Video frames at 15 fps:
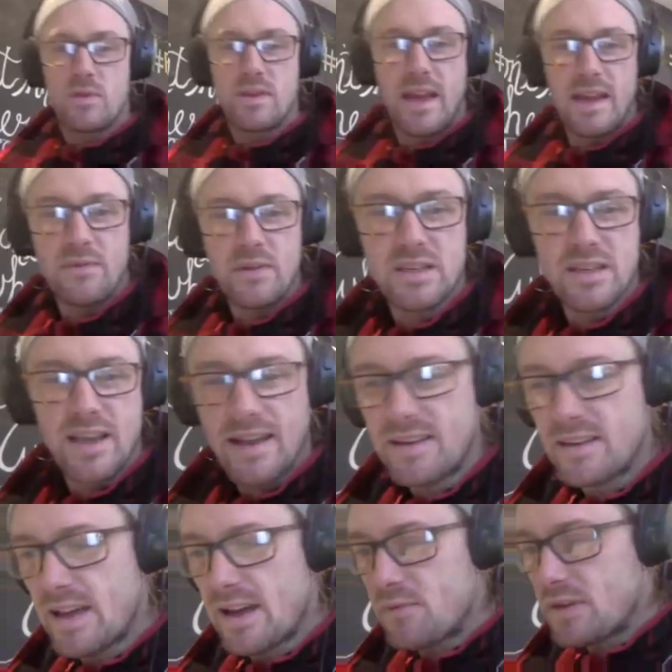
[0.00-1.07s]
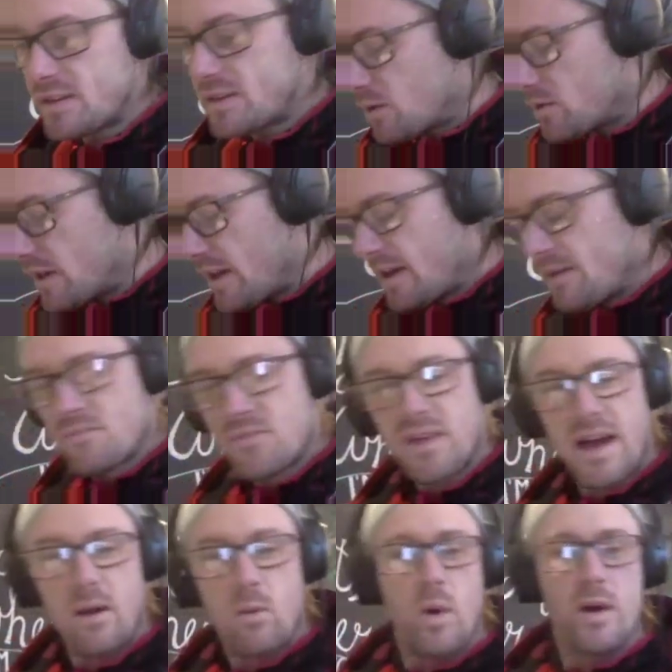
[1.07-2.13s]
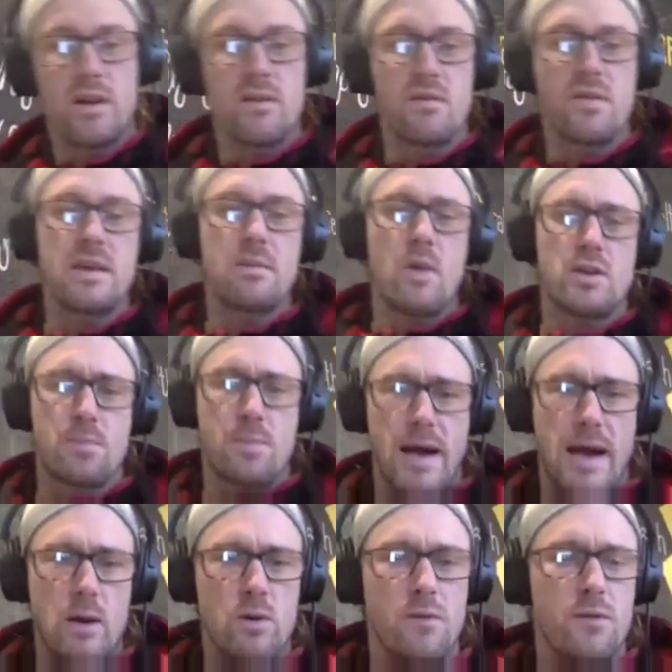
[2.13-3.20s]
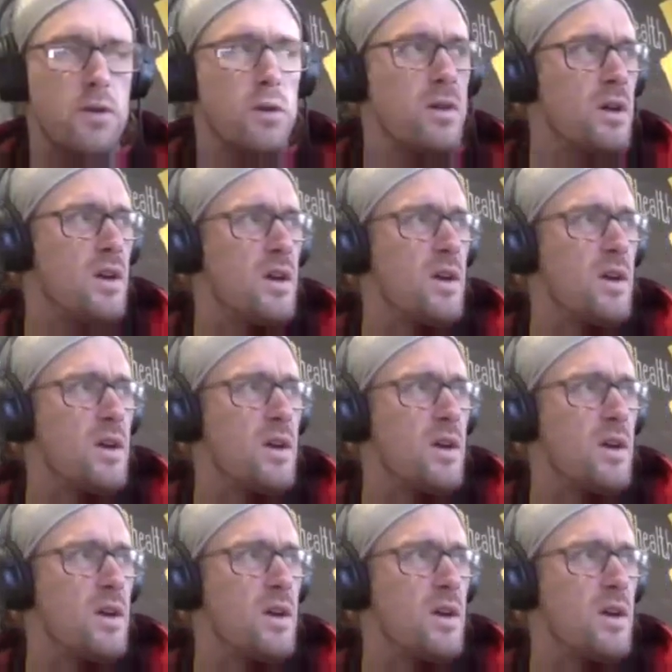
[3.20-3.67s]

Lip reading: David said in that video there that one of the most powerful